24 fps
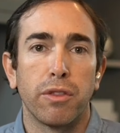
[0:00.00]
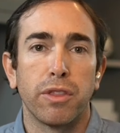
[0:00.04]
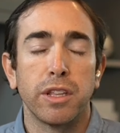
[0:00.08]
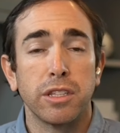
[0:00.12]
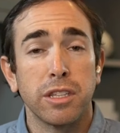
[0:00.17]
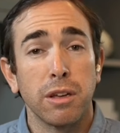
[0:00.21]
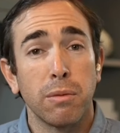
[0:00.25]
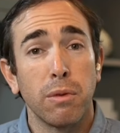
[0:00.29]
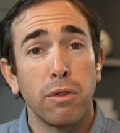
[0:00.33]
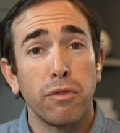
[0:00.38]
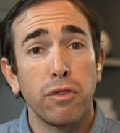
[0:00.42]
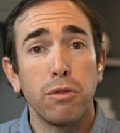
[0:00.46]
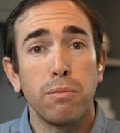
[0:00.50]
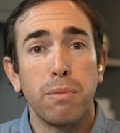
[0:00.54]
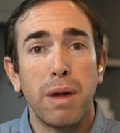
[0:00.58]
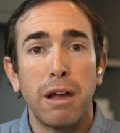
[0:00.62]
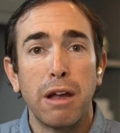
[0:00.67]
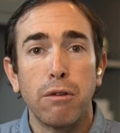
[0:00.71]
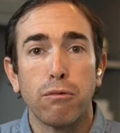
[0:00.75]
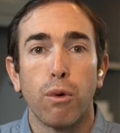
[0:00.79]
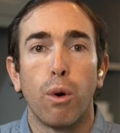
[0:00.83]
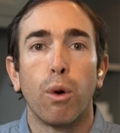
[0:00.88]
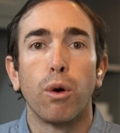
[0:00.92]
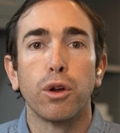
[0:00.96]
And some of you may
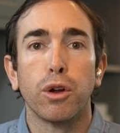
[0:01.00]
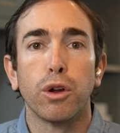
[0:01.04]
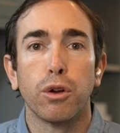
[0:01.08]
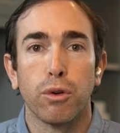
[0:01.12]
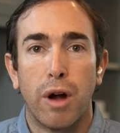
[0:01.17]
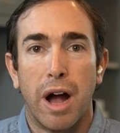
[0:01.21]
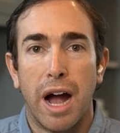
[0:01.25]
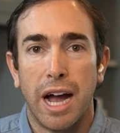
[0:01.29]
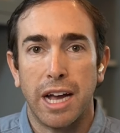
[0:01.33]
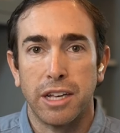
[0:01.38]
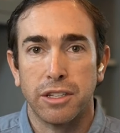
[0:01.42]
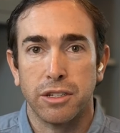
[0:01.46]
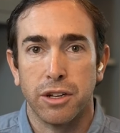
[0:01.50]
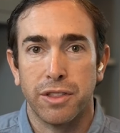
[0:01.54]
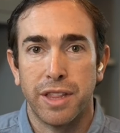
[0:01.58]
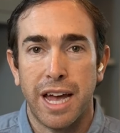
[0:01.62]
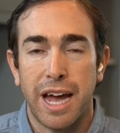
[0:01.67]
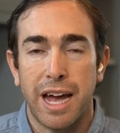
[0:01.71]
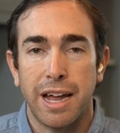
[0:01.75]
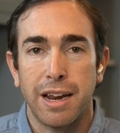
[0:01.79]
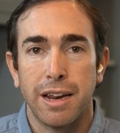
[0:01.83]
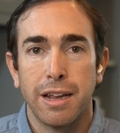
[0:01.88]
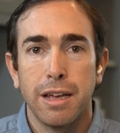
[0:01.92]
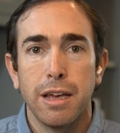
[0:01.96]
roll your eyes on
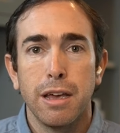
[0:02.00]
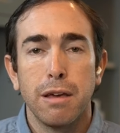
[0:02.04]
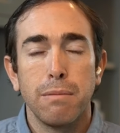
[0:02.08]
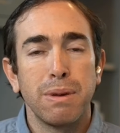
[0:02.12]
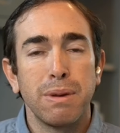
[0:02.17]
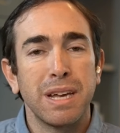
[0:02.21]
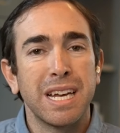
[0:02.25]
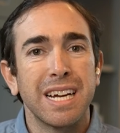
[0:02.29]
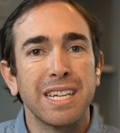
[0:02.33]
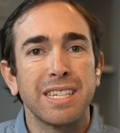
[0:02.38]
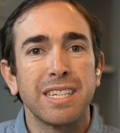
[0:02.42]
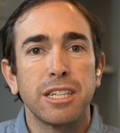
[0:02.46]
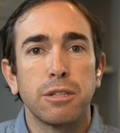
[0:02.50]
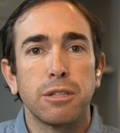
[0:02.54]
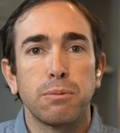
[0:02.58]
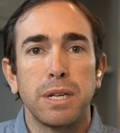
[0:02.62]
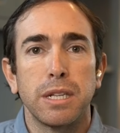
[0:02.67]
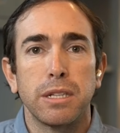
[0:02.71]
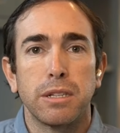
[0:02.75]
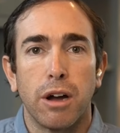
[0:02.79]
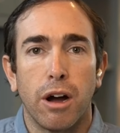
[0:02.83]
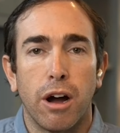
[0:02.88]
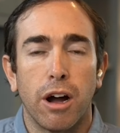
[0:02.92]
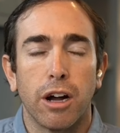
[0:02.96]
that because it's
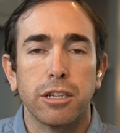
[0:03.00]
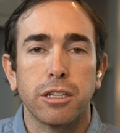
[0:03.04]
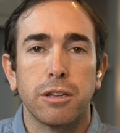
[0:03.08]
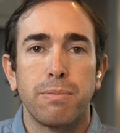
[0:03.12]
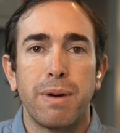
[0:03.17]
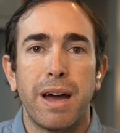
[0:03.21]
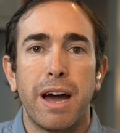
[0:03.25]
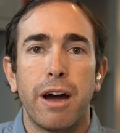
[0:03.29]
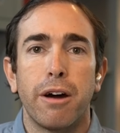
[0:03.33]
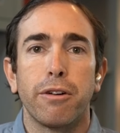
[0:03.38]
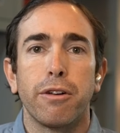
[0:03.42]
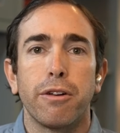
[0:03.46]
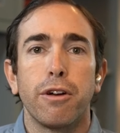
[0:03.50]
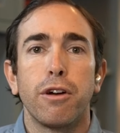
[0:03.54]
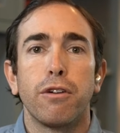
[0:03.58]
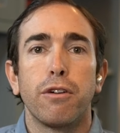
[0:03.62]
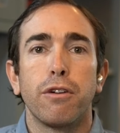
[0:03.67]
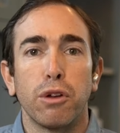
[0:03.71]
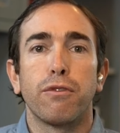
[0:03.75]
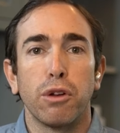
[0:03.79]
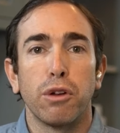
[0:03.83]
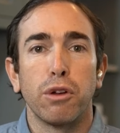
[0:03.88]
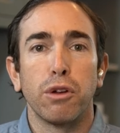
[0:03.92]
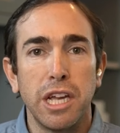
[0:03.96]
been talked about
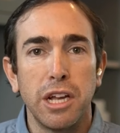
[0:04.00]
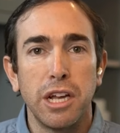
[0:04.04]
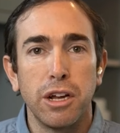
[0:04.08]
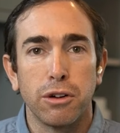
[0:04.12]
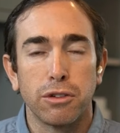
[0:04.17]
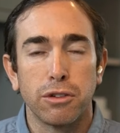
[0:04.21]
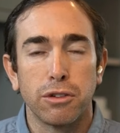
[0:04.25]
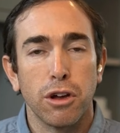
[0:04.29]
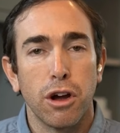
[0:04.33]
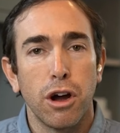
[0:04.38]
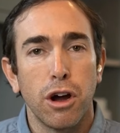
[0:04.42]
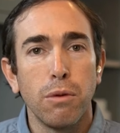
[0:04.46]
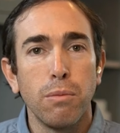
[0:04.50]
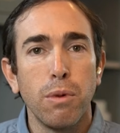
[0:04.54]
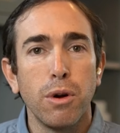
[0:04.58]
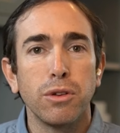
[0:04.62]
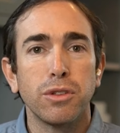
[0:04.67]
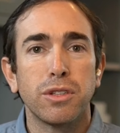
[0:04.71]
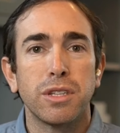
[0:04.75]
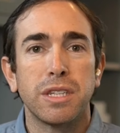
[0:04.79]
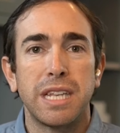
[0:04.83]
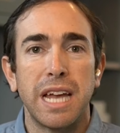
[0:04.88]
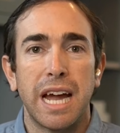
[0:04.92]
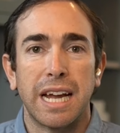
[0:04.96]
for years,
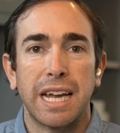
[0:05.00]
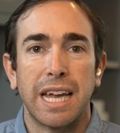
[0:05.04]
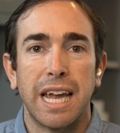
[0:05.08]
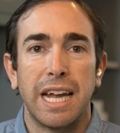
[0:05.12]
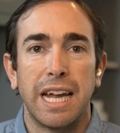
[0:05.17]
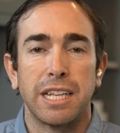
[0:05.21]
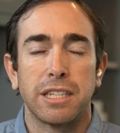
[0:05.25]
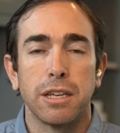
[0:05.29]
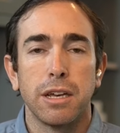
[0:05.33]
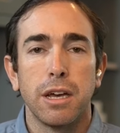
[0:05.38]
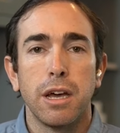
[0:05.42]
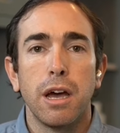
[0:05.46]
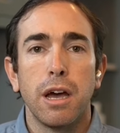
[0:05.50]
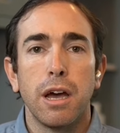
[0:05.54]
almost decades.